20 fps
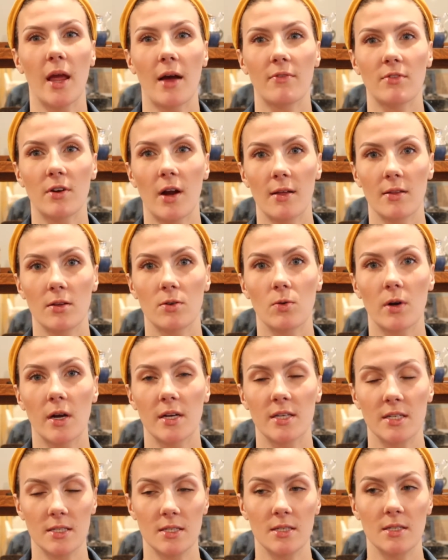After Eleanor, I
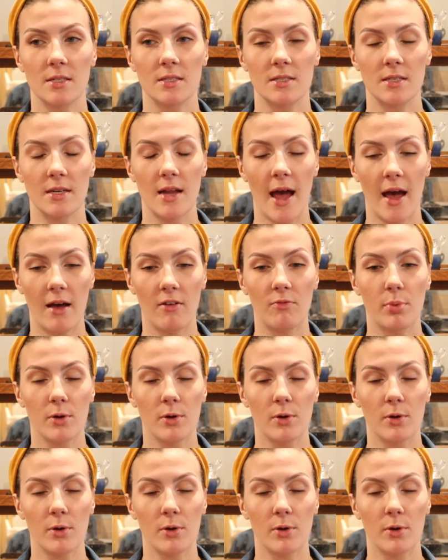did have